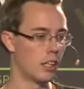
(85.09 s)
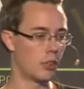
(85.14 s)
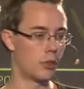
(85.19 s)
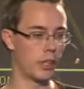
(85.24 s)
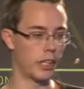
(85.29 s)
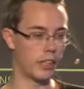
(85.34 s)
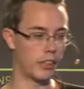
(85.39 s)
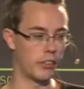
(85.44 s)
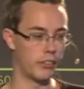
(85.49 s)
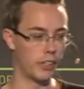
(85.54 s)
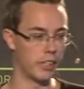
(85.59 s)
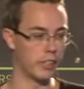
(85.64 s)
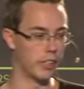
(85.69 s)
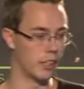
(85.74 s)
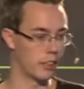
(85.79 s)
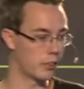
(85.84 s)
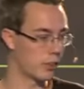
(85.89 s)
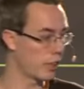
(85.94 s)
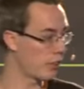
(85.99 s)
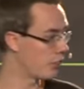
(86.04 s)
Quake
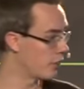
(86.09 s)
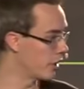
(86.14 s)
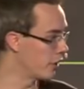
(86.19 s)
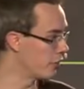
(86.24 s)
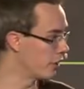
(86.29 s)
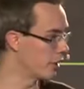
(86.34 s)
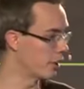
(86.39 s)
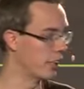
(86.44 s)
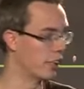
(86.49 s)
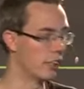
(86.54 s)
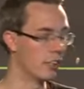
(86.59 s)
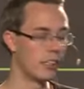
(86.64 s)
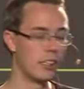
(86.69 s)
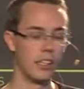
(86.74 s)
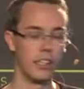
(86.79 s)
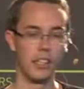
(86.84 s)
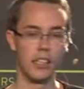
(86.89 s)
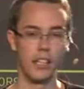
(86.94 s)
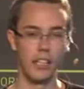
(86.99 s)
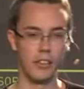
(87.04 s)
3 Arena.
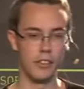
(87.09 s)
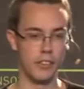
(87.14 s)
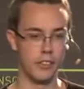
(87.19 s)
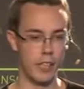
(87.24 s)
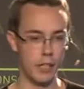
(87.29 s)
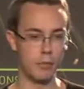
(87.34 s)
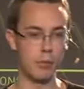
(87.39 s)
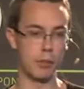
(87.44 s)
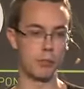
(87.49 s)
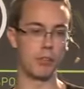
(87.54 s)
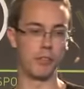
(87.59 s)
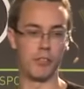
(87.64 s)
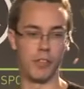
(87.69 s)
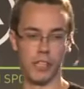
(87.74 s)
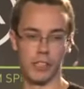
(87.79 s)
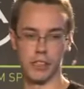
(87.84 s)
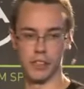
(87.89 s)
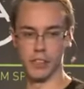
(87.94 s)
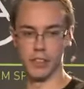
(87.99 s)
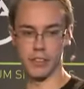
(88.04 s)
And that might be
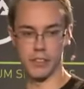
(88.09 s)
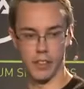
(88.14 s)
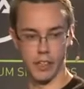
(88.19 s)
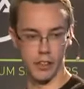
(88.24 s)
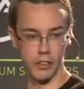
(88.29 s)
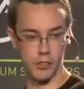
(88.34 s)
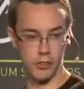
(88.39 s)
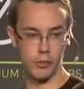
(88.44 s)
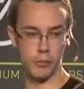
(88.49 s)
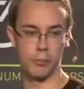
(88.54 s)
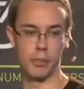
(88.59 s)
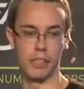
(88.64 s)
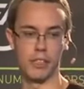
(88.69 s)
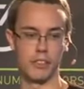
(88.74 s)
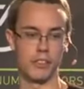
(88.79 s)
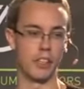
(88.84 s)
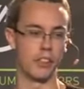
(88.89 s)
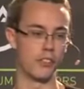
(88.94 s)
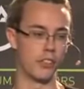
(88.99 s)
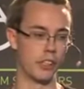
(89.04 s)
fun in itself, but
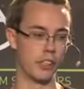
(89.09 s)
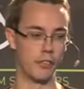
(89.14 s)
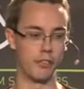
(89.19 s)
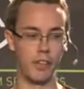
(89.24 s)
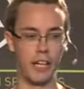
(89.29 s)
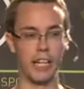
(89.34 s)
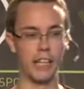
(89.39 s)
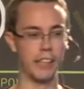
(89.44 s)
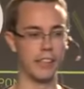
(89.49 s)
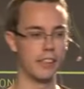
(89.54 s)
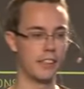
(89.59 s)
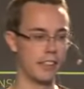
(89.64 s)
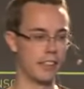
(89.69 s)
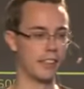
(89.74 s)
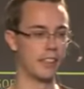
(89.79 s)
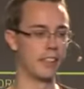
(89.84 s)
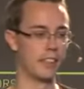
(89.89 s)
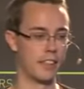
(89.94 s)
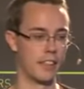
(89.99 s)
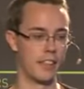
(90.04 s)
it's not really fair
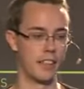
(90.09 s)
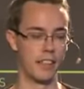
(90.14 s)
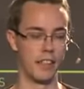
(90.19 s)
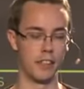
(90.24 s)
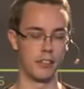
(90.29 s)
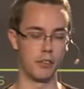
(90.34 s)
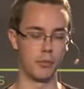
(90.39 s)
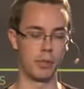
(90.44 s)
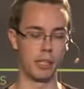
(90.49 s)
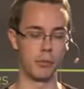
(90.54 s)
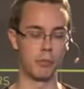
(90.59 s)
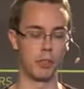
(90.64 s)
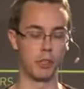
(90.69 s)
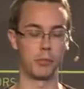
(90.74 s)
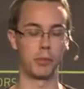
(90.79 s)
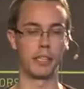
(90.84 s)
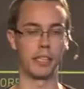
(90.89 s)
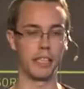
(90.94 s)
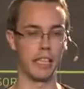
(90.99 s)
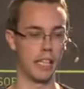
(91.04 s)
to play a
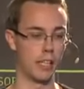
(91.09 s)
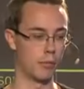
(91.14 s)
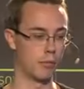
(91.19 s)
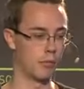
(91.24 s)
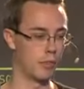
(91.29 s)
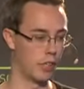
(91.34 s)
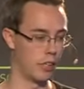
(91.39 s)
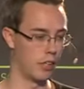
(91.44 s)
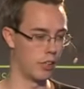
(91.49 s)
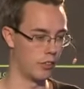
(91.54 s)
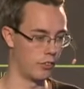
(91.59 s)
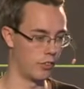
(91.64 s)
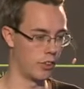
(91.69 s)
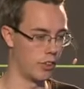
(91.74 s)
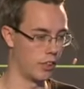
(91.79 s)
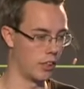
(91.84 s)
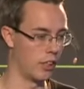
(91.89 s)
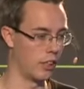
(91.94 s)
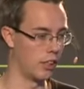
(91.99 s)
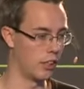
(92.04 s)
multiplayer game
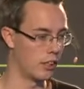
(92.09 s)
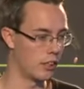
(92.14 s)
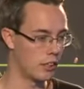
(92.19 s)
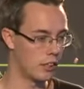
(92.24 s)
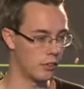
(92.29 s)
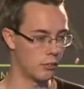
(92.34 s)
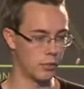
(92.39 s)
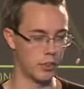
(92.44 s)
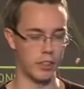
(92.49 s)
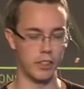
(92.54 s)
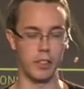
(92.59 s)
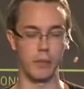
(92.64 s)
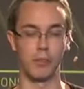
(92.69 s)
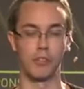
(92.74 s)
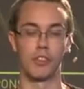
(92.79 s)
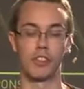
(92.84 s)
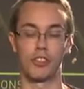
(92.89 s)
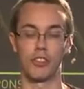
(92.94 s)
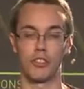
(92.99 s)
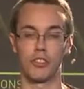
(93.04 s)
with the type
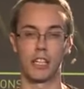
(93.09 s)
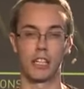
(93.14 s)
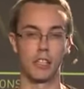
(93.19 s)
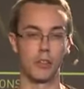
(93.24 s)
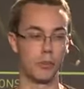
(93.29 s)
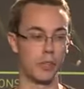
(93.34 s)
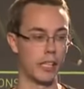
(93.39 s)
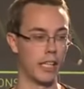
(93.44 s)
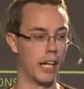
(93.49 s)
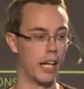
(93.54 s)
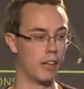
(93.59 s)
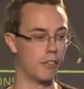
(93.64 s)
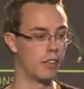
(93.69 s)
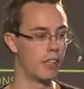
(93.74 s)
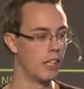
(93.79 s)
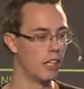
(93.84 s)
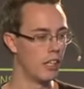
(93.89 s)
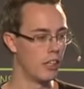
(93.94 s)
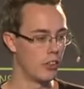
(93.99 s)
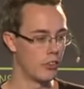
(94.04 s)
of visual style that we have.
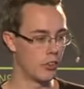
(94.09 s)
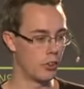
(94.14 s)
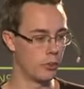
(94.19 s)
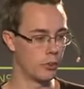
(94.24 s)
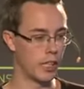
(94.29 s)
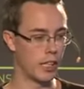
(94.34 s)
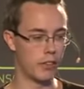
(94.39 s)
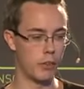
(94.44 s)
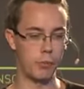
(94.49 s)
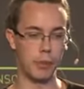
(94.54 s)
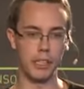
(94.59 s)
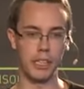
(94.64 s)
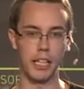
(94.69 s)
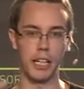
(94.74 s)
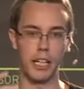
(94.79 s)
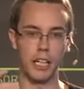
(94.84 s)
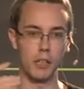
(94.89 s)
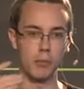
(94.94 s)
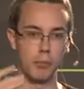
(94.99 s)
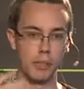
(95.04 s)
So we have a pretty
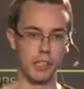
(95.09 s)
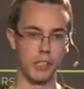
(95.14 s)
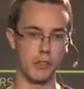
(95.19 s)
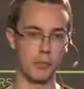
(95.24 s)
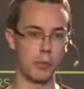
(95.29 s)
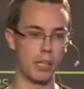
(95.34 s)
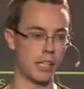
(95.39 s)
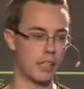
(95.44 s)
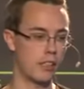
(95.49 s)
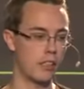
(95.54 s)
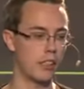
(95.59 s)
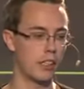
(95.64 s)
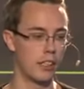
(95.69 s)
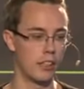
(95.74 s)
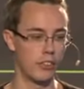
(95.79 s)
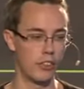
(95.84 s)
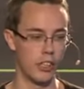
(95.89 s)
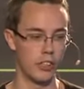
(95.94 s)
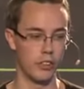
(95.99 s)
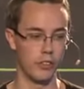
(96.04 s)
high min spec
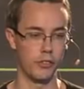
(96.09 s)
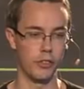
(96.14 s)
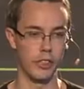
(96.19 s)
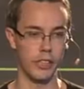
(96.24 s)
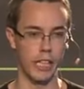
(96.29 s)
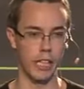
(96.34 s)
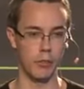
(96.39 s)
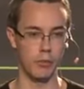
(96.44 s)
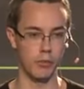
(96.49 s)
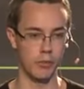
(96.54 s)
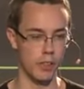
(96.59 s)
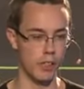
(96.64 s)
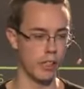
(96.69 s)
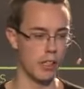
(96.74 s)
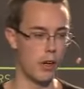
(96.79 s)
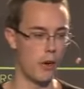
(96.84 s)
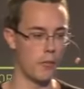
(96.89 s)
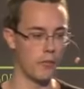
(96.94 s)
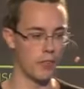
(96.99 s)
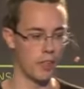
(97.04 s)
in general for the game
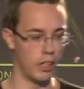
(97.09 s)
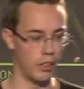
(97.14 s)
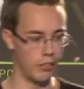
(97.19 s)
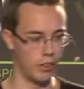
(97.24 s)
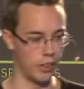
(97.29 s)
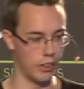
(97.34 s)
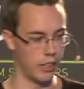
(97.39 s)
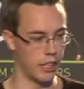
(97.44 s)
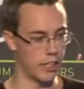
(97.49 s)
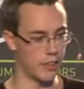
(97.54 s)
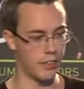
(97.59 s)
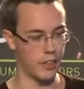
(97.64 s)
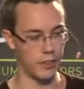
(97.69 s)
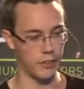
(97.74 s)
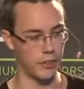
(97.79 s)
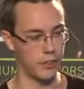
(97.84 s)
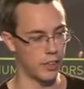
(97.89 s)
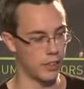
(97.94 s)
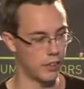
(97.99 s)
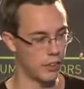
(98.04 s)
of a
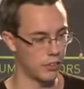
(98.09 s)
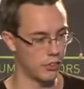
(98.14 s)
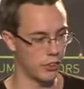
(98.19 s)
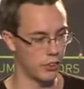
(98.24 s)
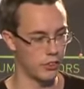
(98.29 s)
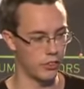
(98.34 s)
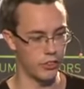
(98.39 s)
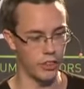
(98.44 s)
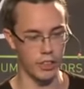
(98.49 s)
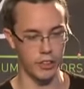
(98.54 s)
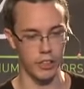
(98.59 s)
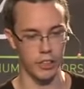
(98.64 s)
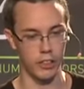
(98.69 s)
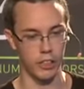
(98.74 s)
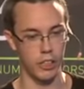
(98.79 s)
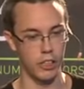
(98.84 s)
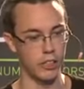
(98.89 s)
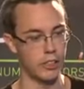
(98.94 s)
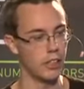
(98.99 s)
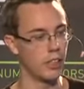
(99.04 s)
8800 GT
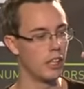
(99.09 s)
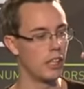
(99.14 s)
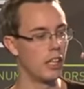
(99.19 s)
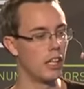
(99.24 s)
card